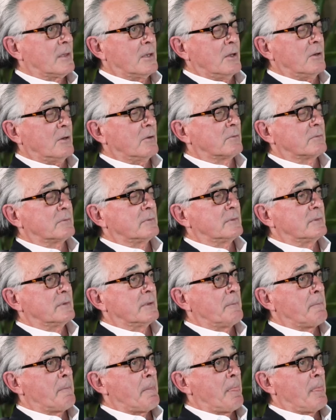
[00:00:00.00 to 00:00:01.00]
No.
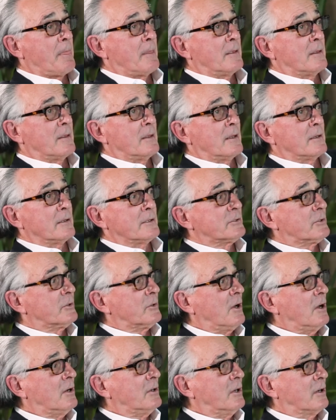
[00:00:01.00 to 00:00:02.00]
Let's go
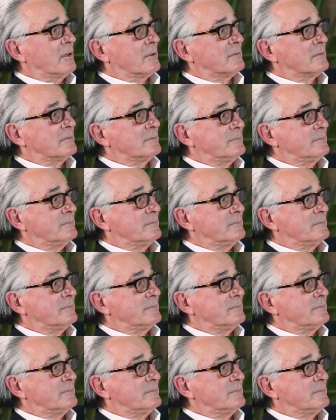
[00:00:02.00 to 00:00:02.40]
to Hong Kong.